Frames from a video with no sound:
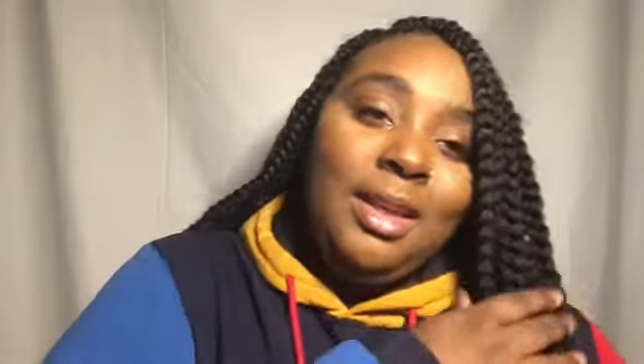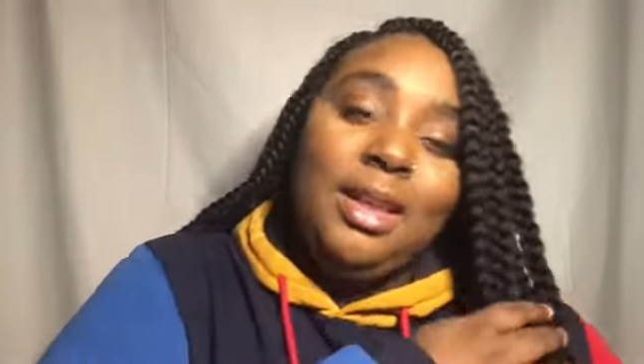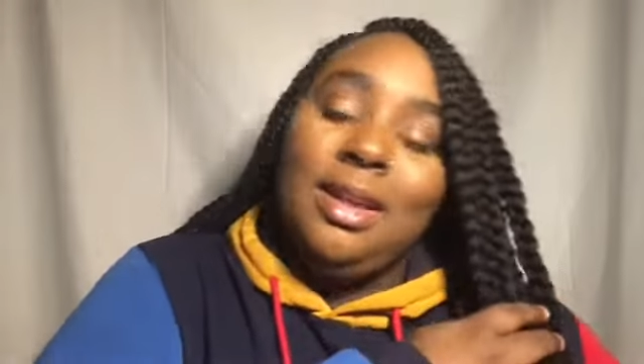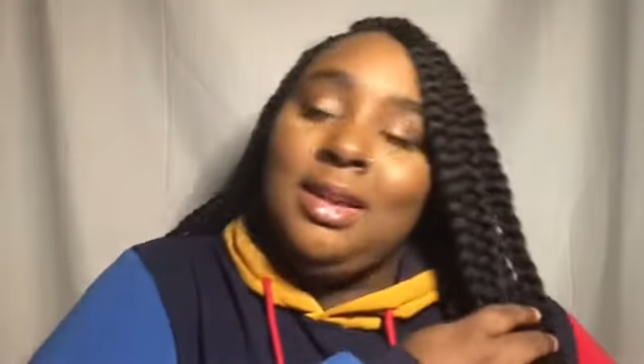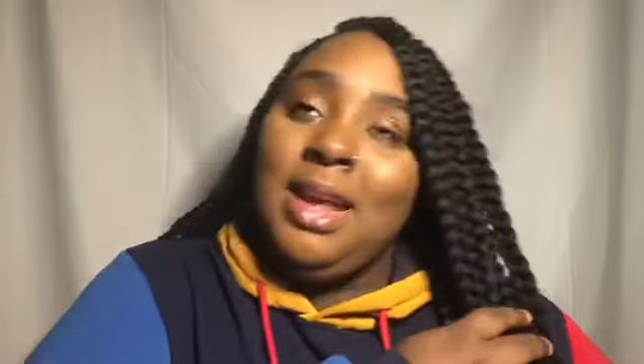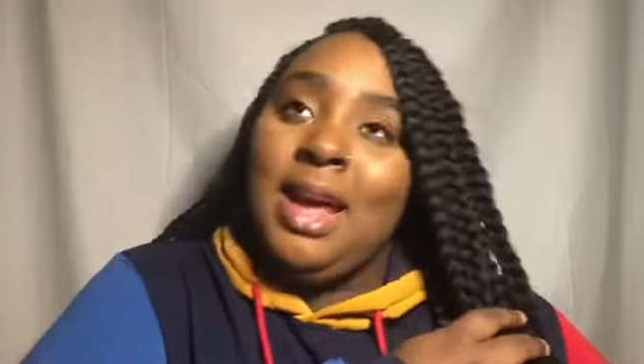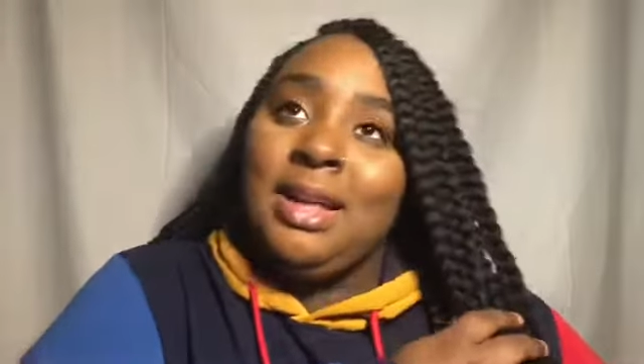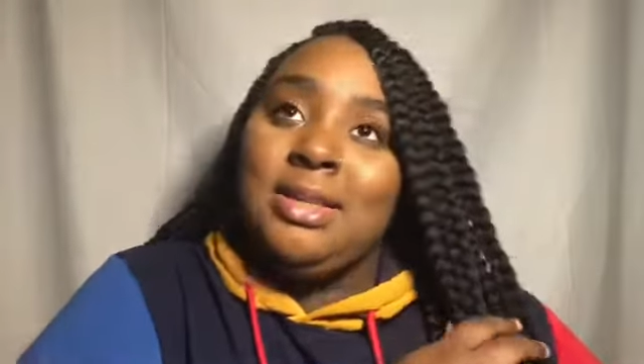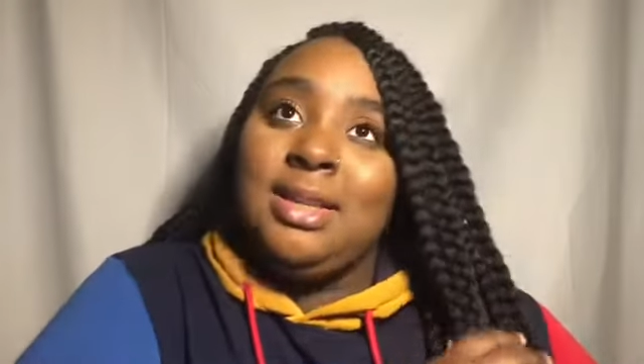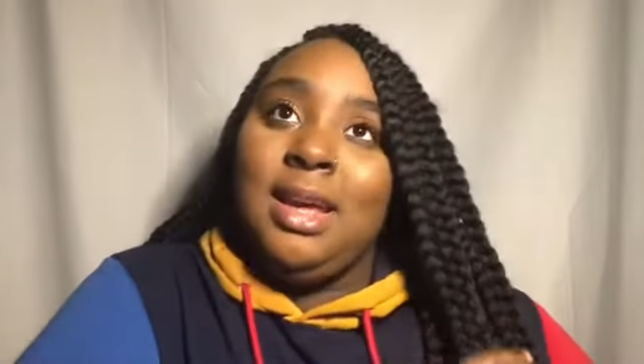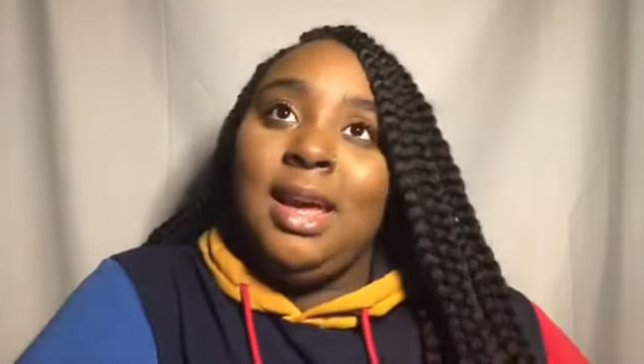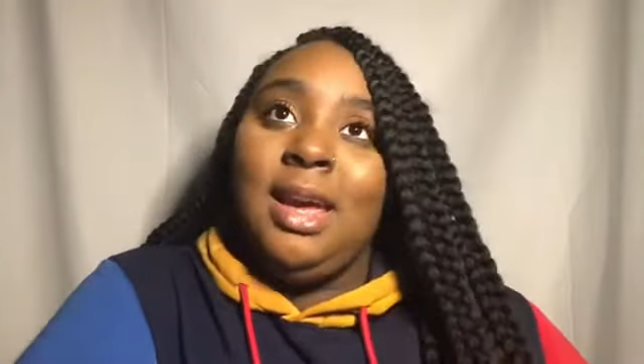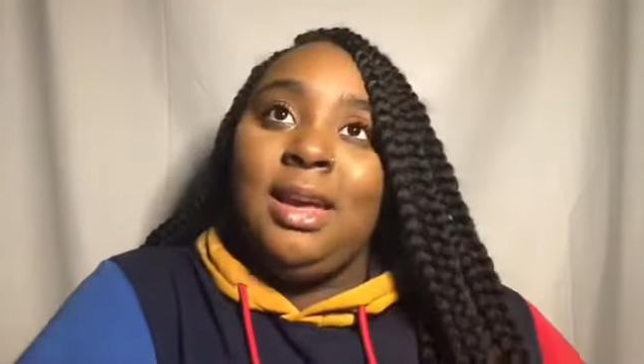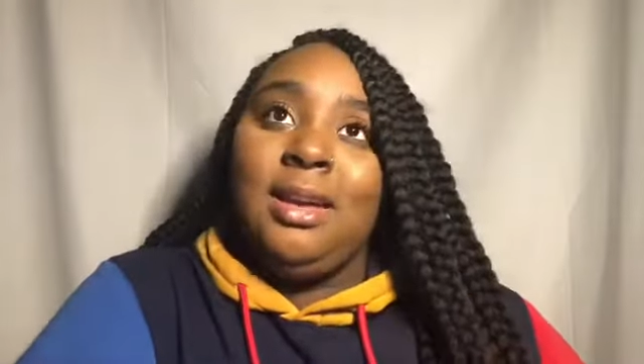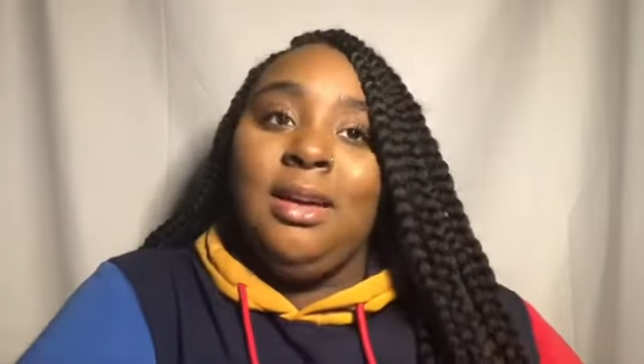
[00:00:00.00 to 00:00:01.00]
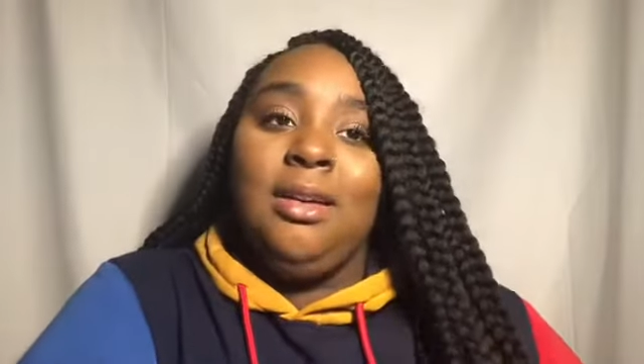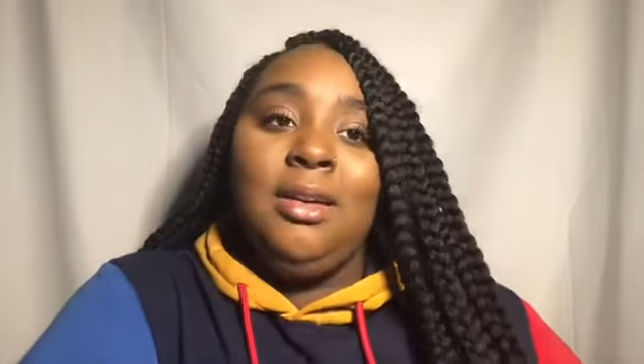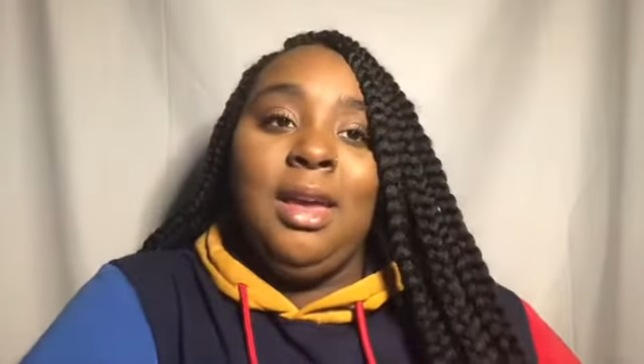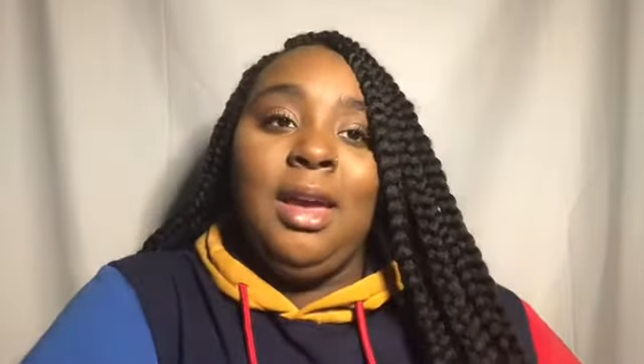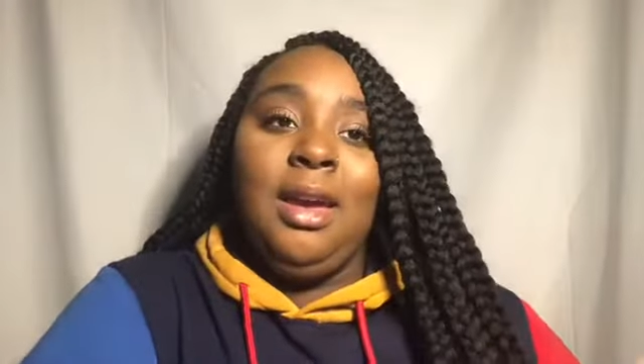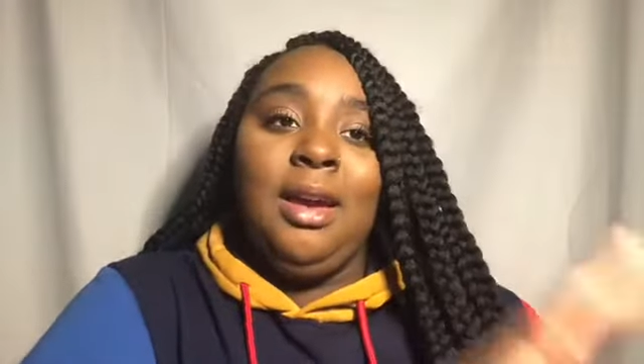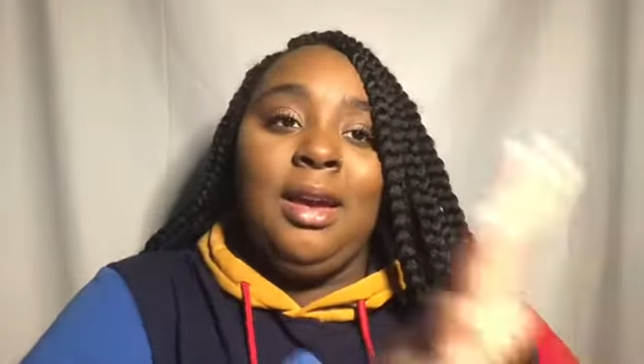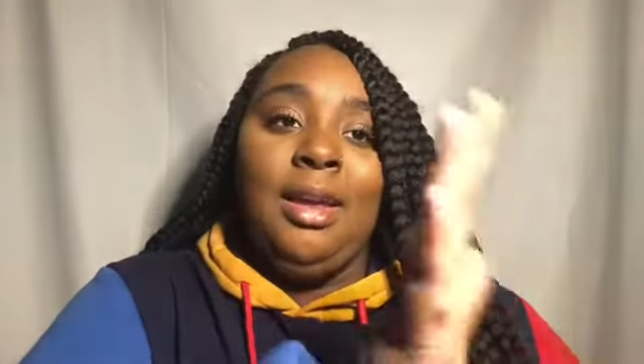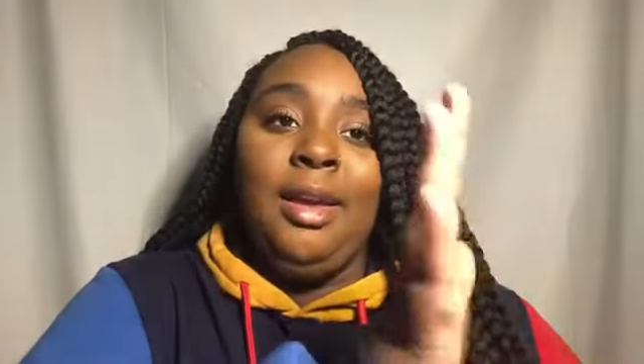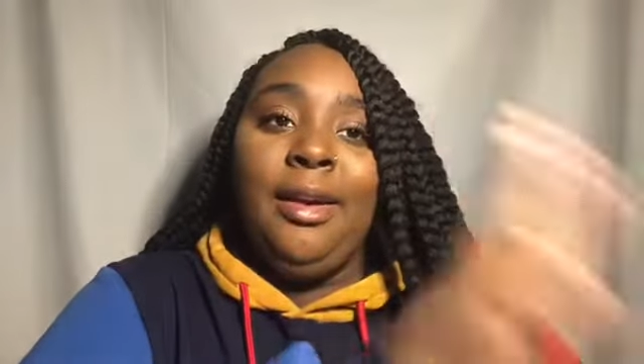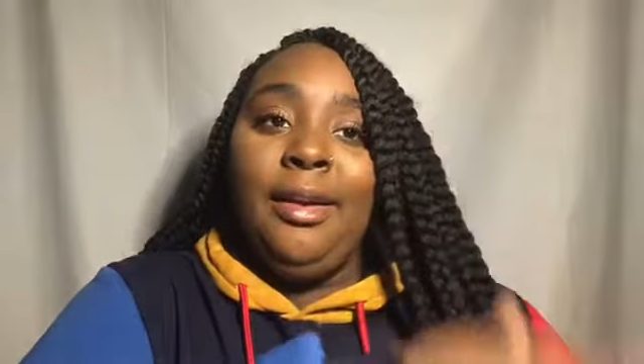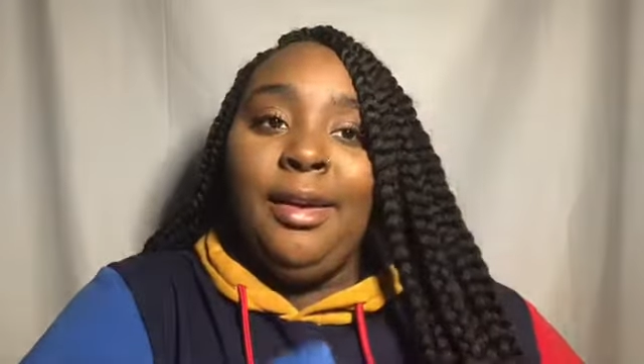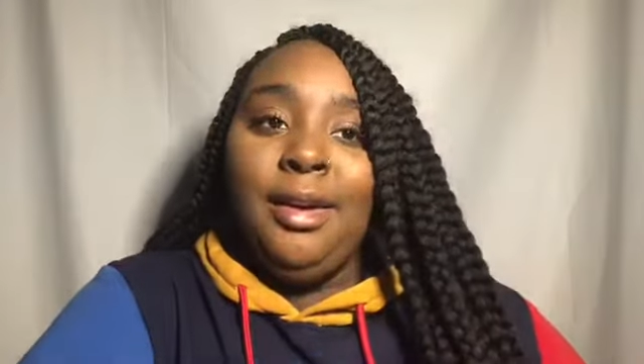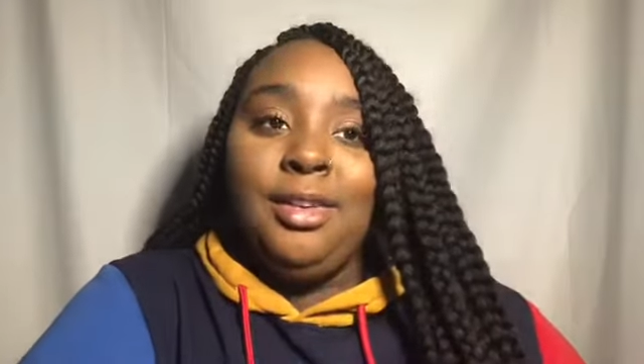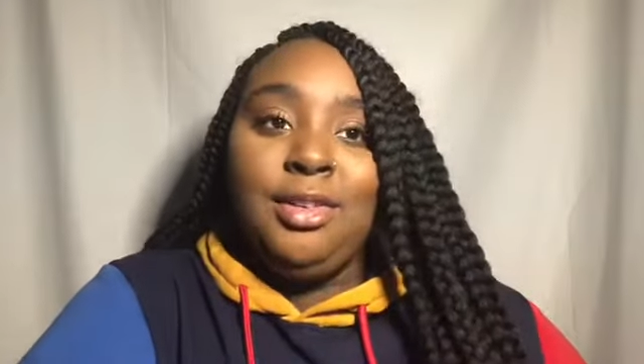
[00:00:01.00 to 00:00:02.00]
the dad's like, okay, honey,
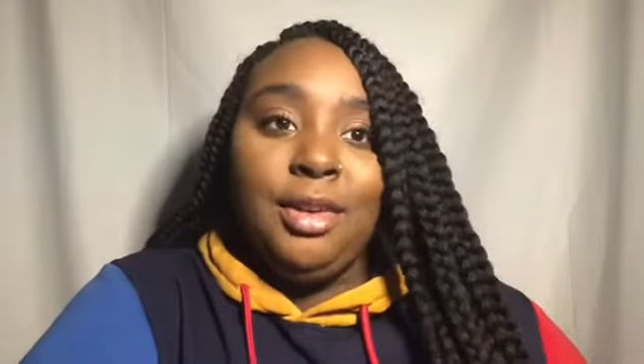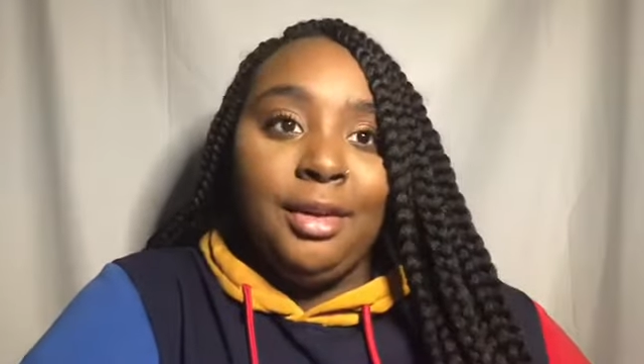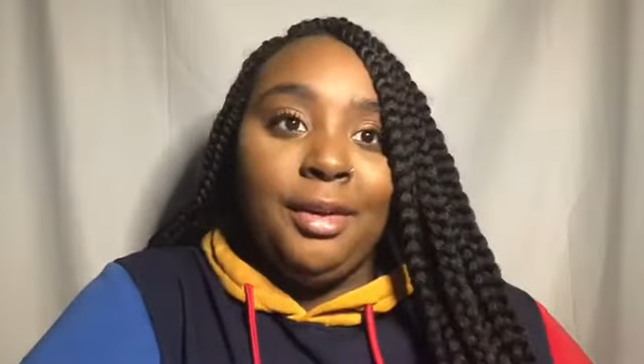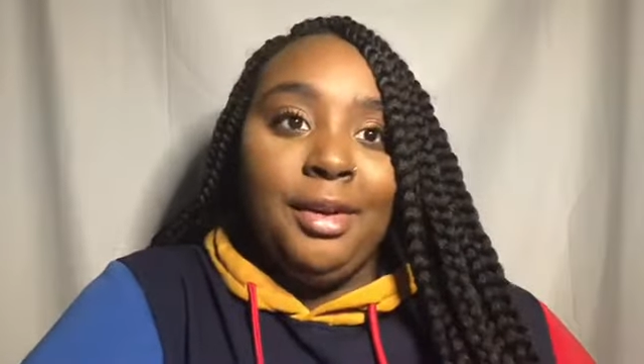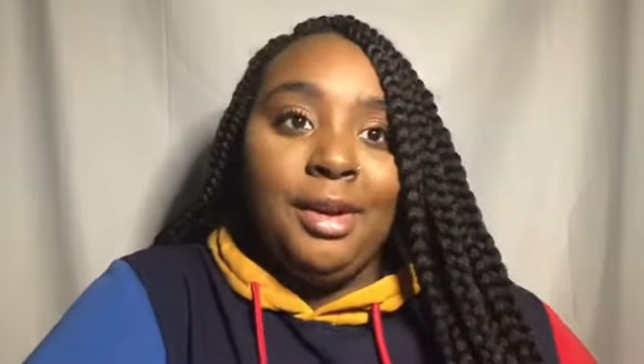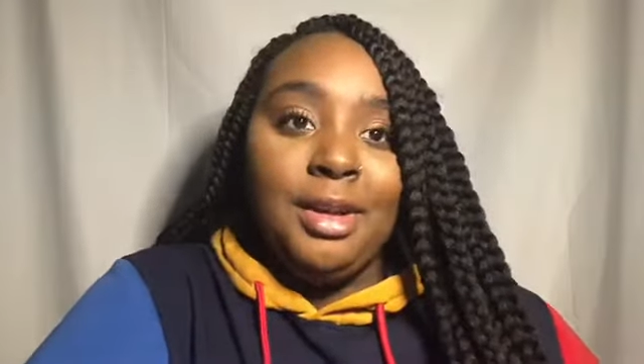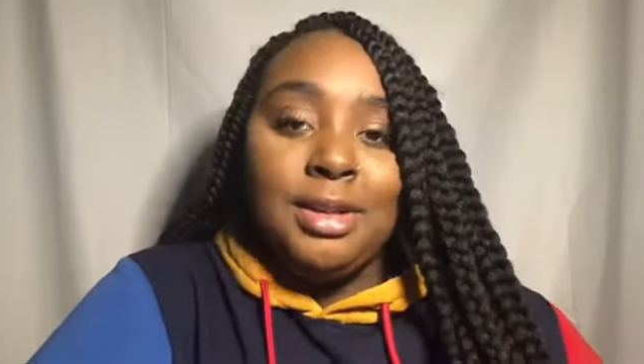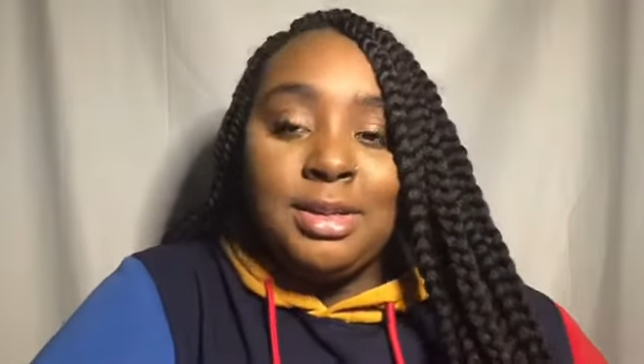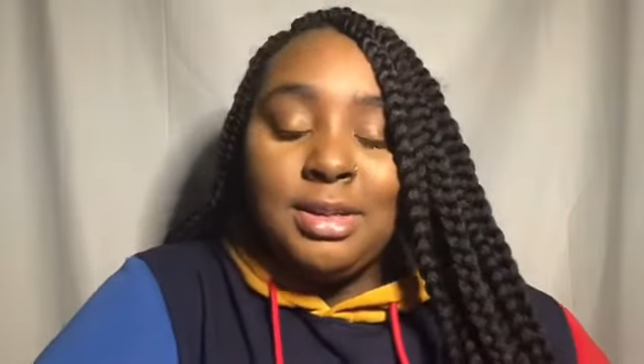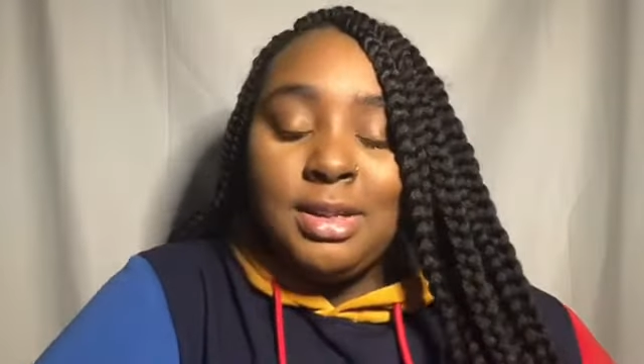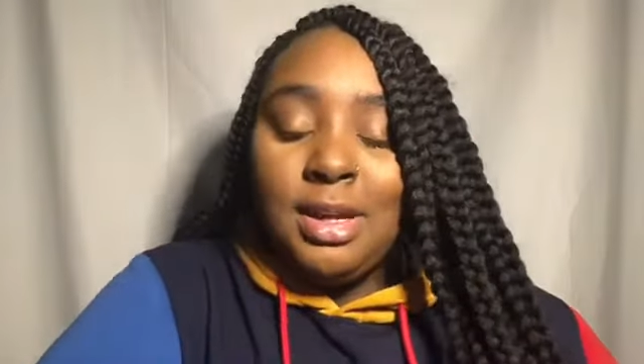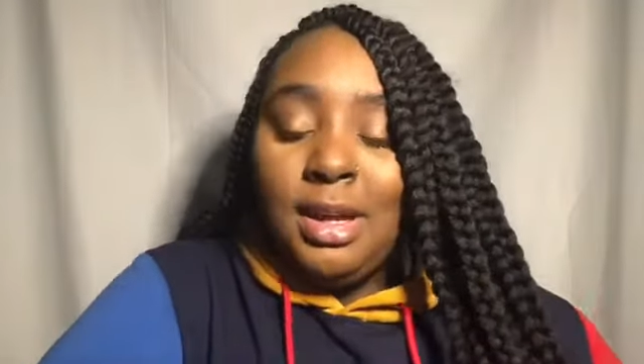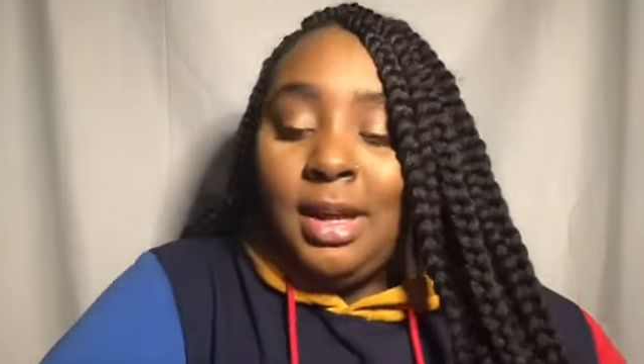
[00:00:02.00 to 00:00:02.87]
hush, hush.